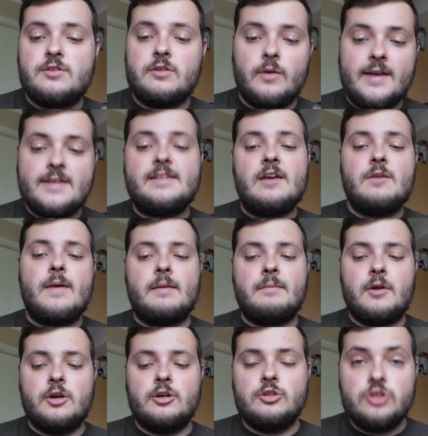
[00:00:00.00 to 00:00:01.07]
So is David Beckham
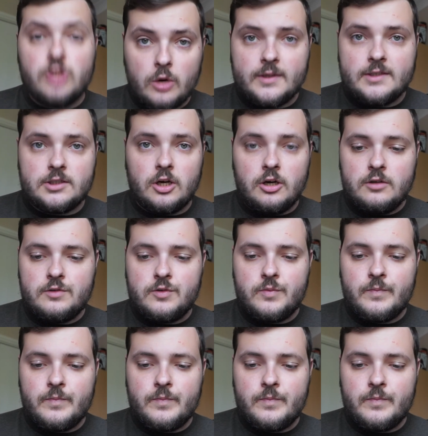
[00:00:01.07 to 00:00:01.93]
a girl? No, he's not.